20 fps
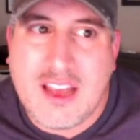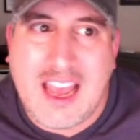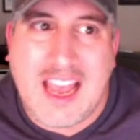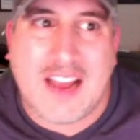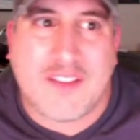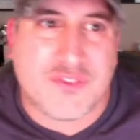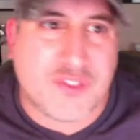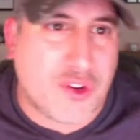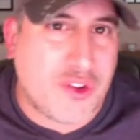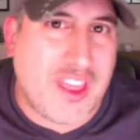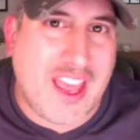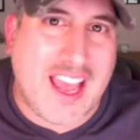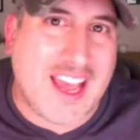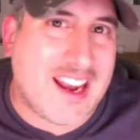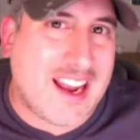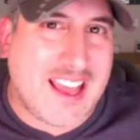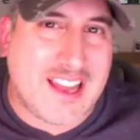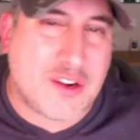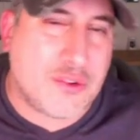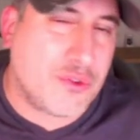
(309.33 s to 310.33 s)
After
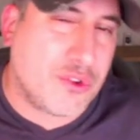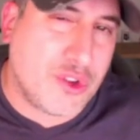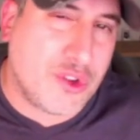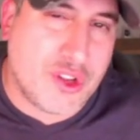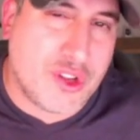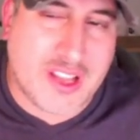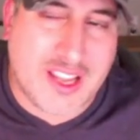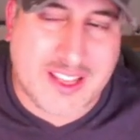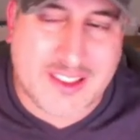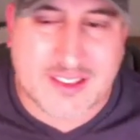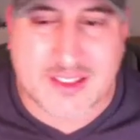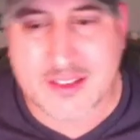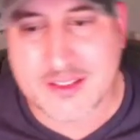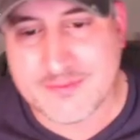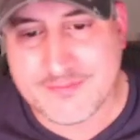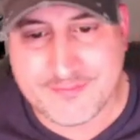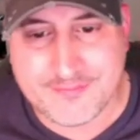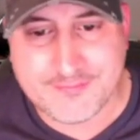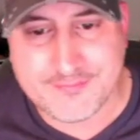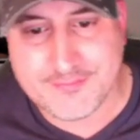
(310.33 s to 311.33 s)
that, I don't really like
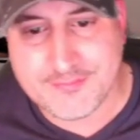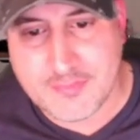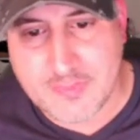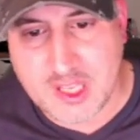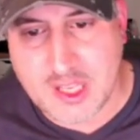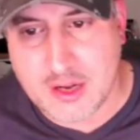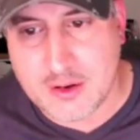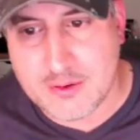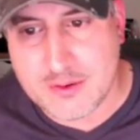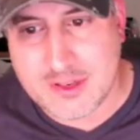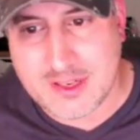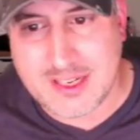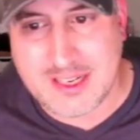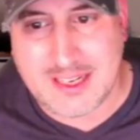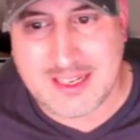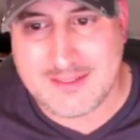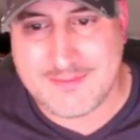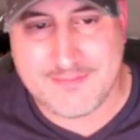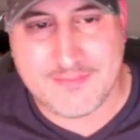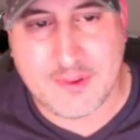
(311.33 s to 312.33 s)
to, you know,
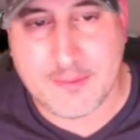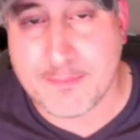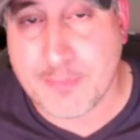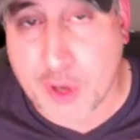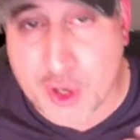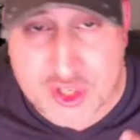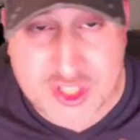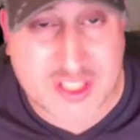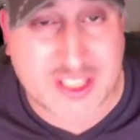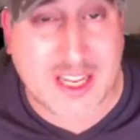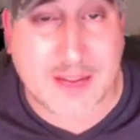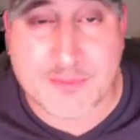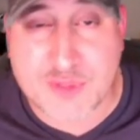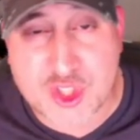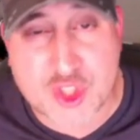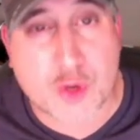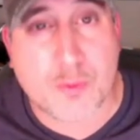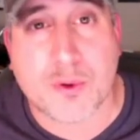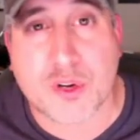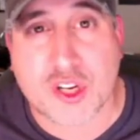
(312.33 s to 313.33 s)
personally, I'm
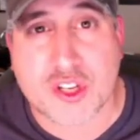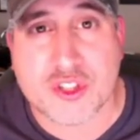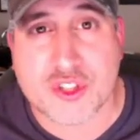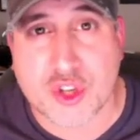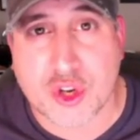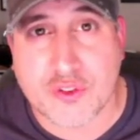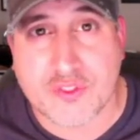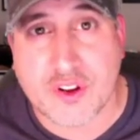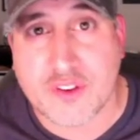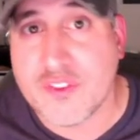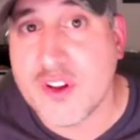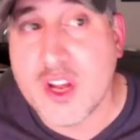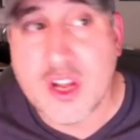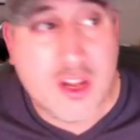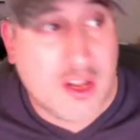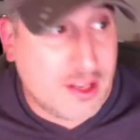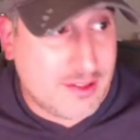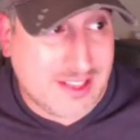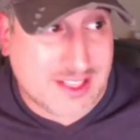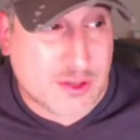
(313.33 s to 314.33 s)
super conservative.
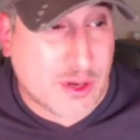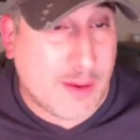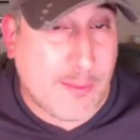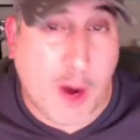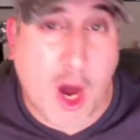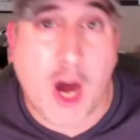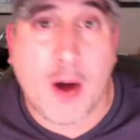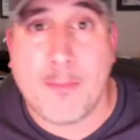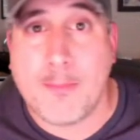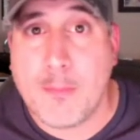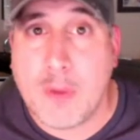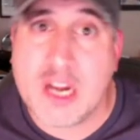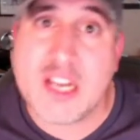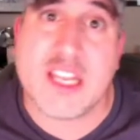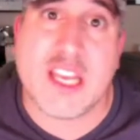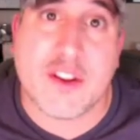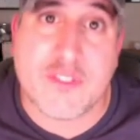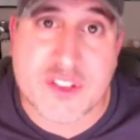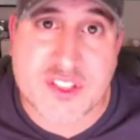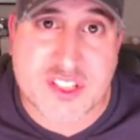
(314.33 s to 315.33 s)
That's why I'm up
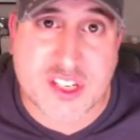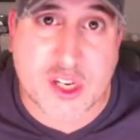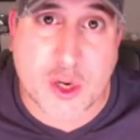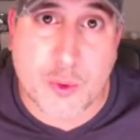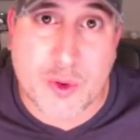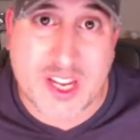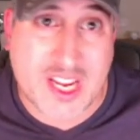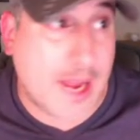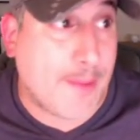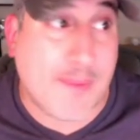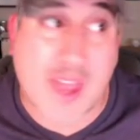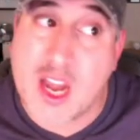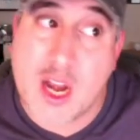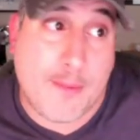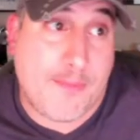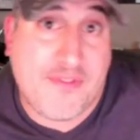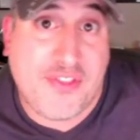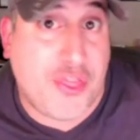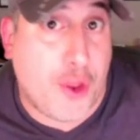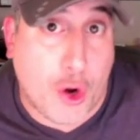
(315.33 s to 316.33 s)
money every single week. I'm not
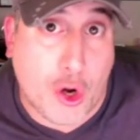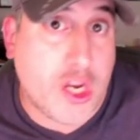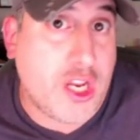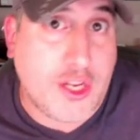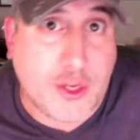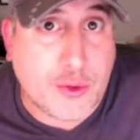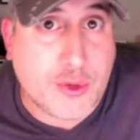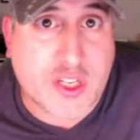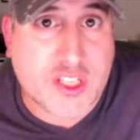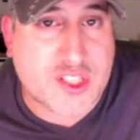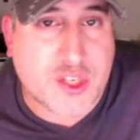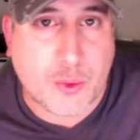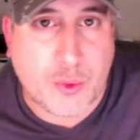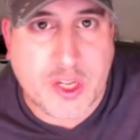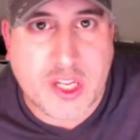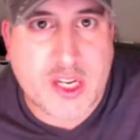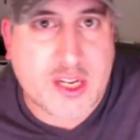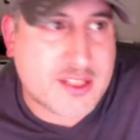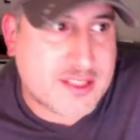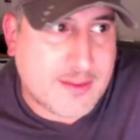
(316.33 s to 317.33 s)
up thirty units a
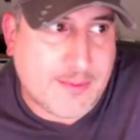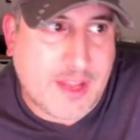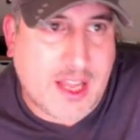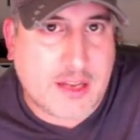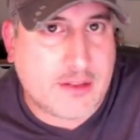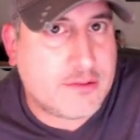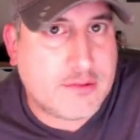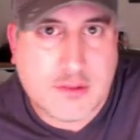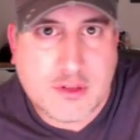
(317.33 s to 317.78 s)
week because I'm not